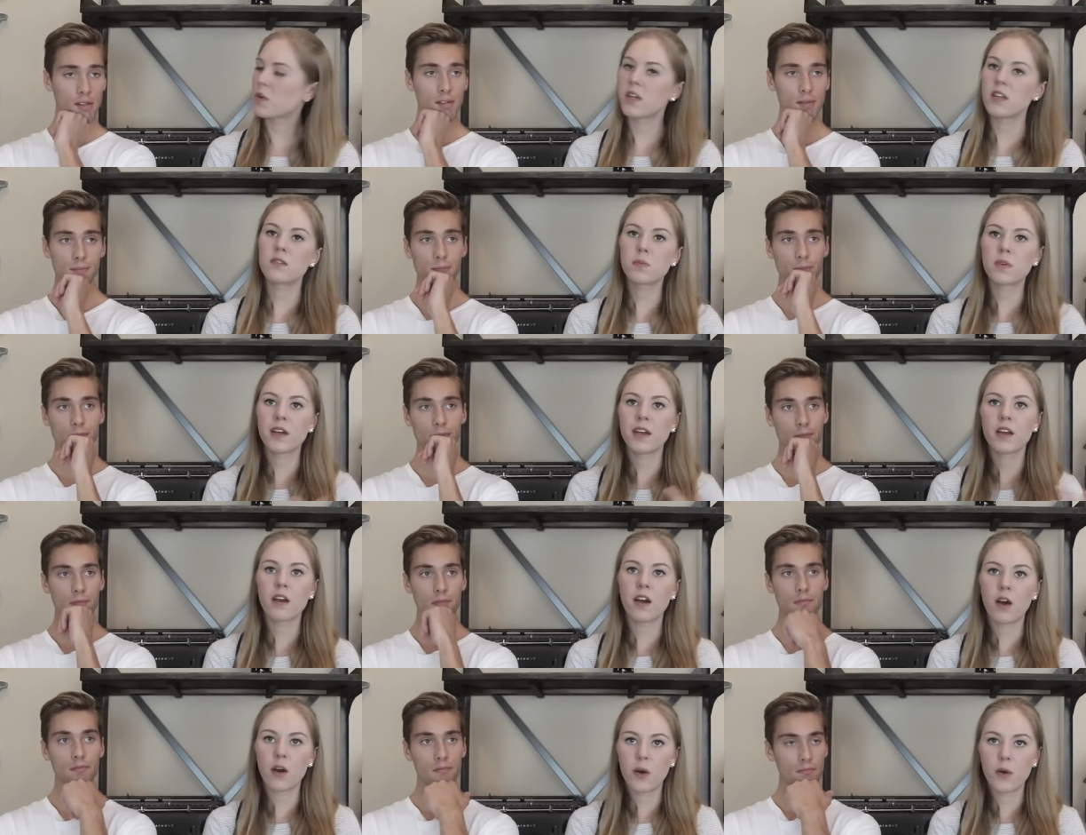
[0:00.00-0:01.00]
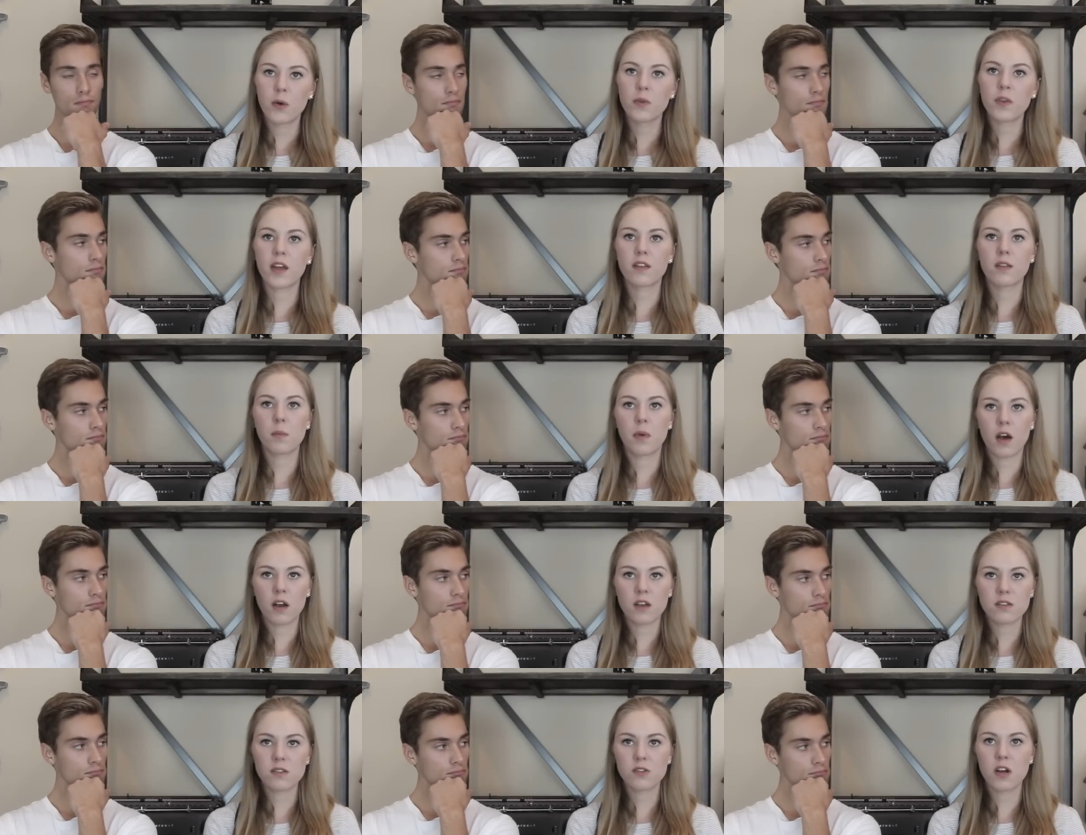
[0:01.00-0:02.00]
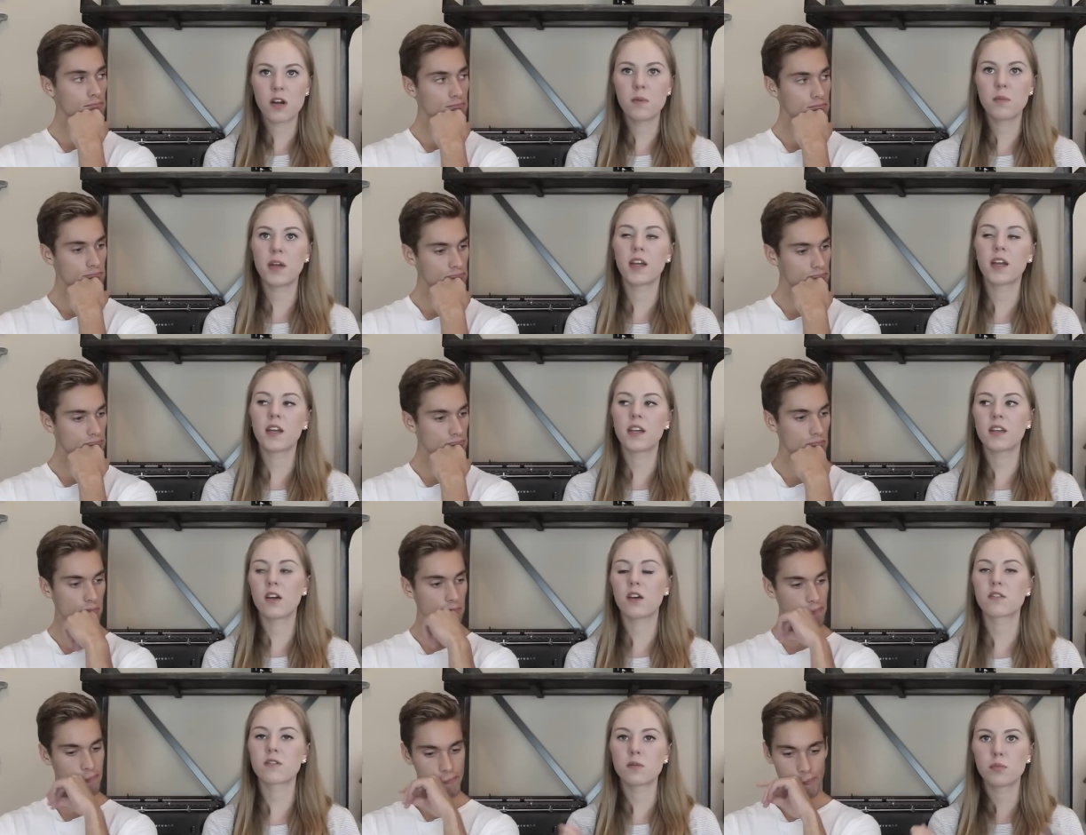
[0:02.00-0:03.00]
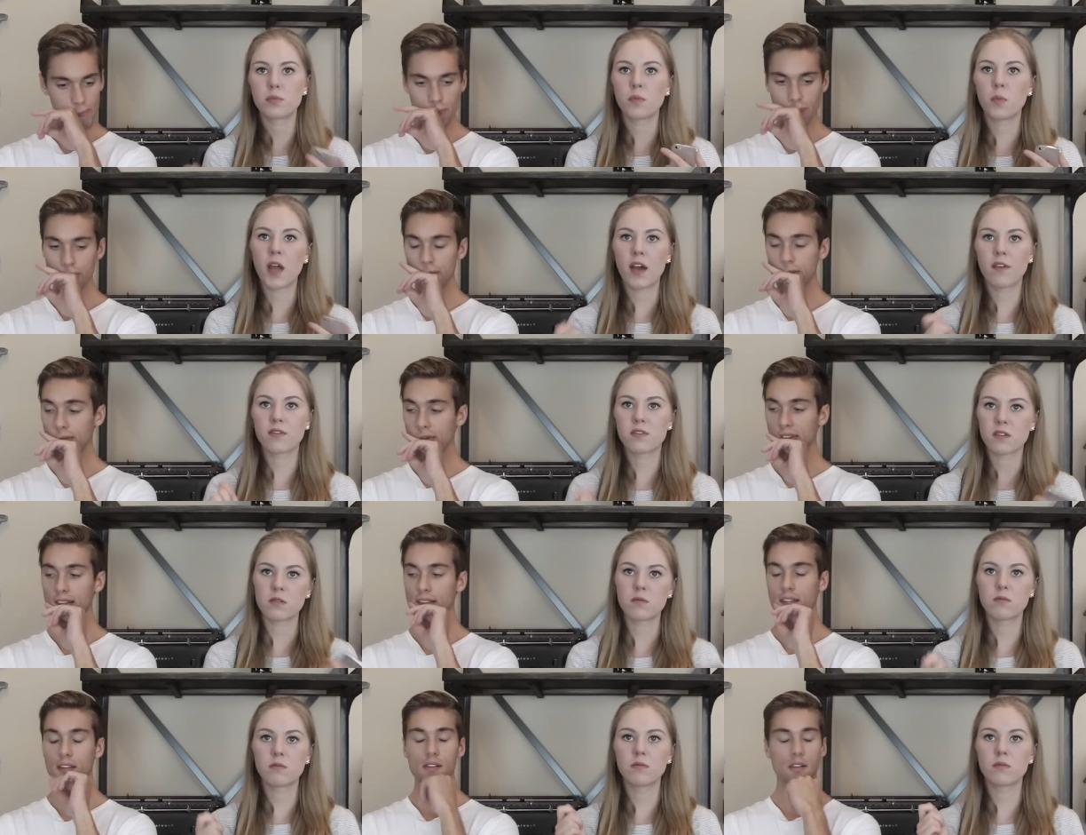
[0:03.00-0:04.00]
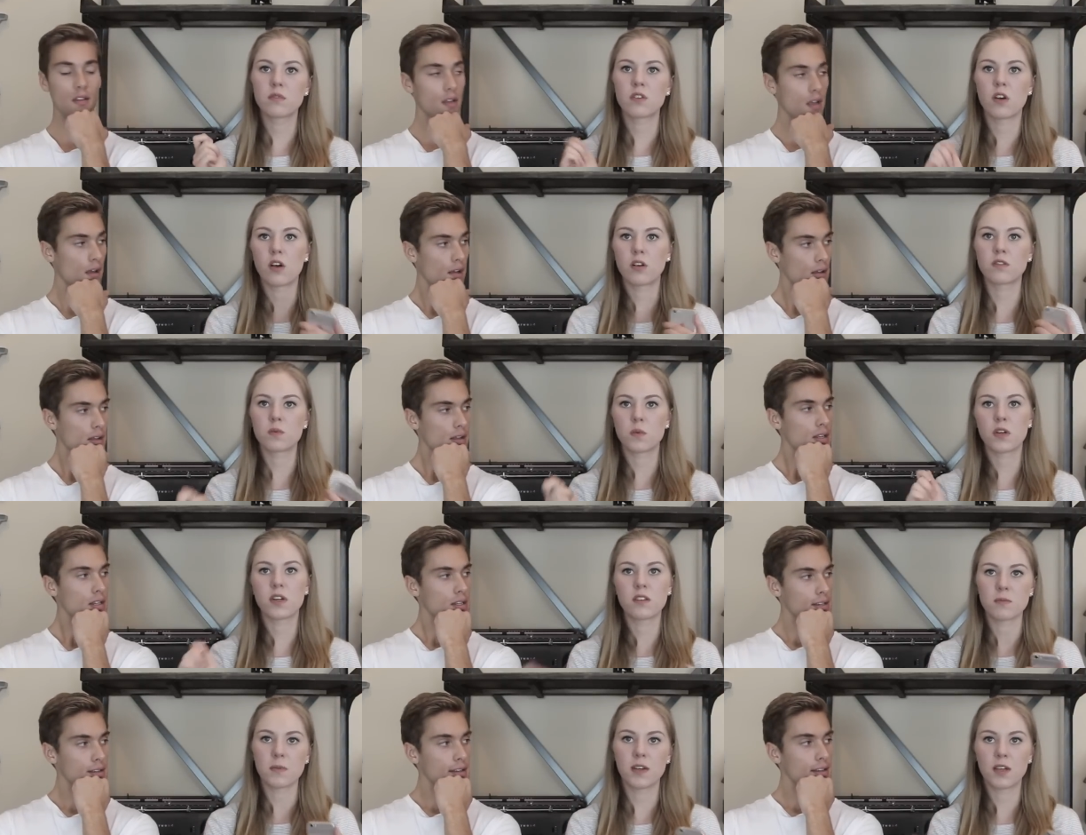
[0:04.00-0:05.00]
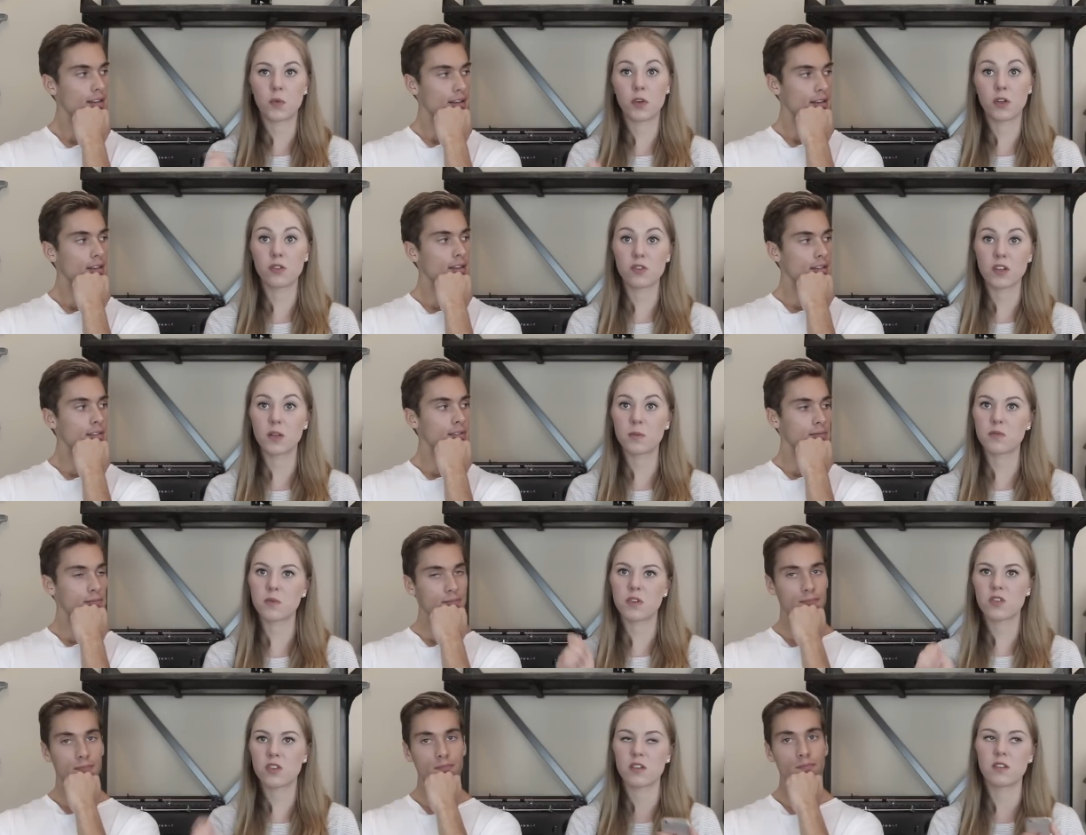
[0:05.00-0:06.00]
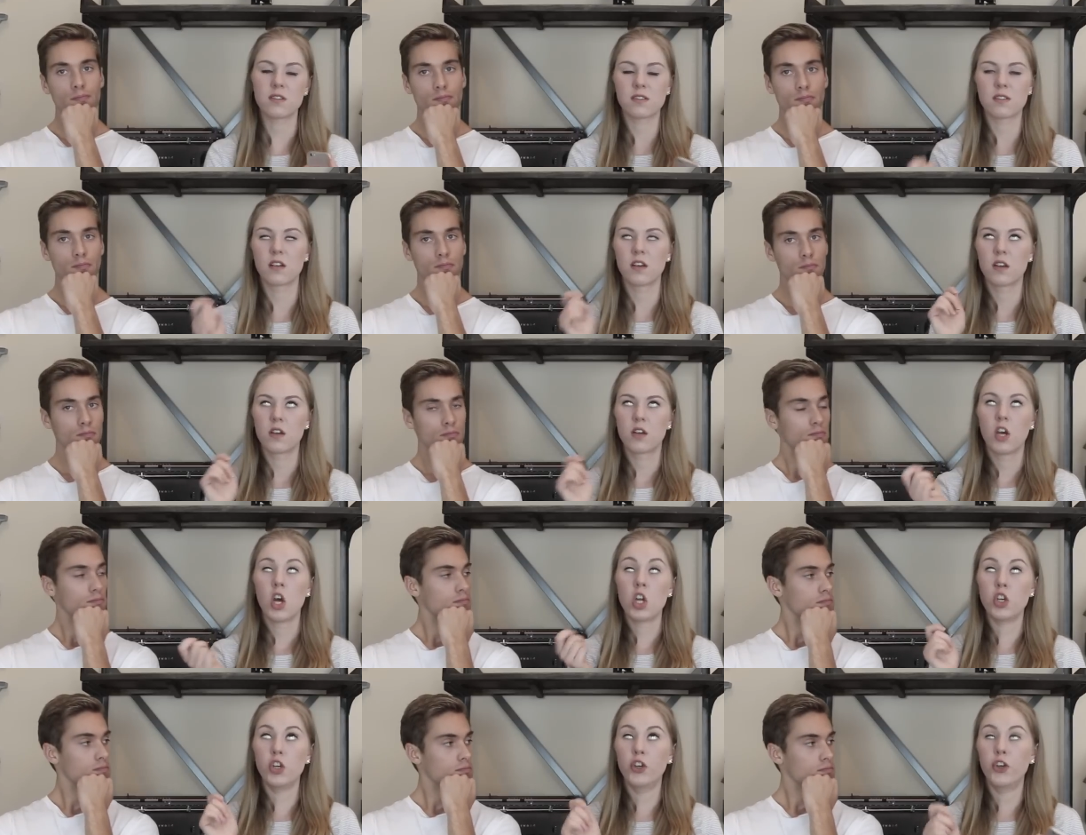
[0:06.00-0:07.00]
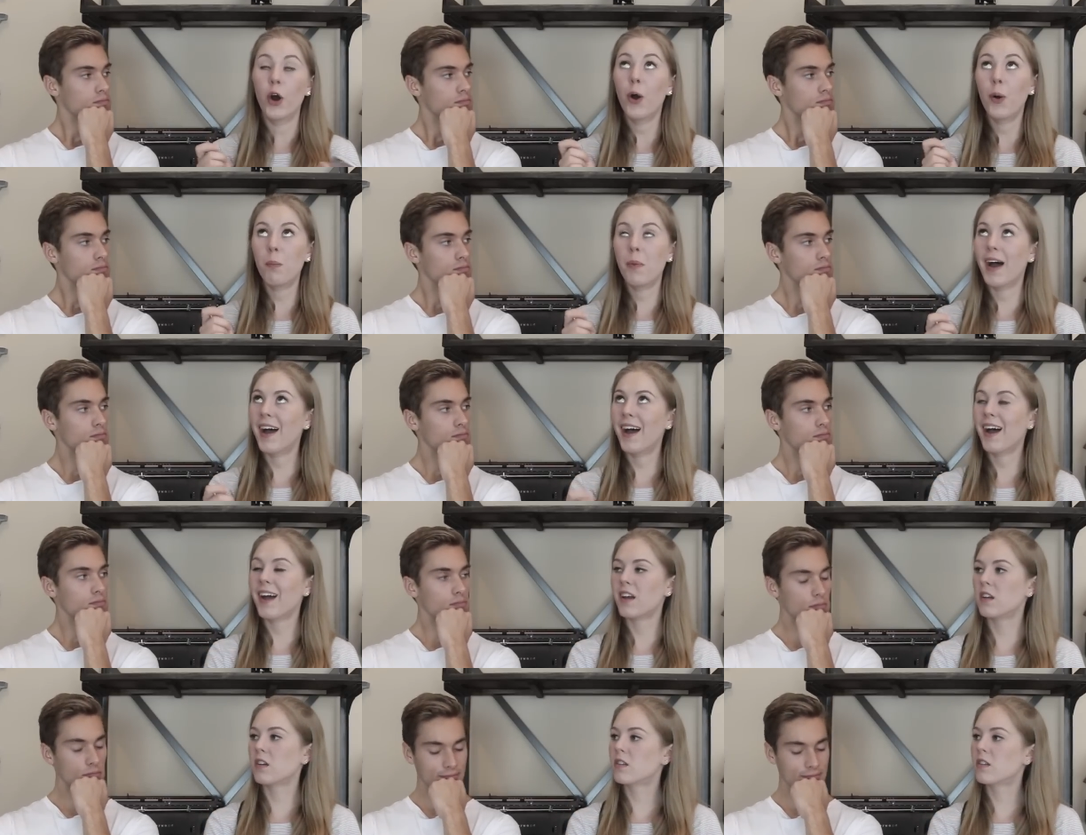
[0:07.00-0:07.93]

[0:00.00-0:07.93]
Speaker 1: where he's playing cajon, like the box drum, and he also, we have some songs where he's playing real drums, which he's dope at.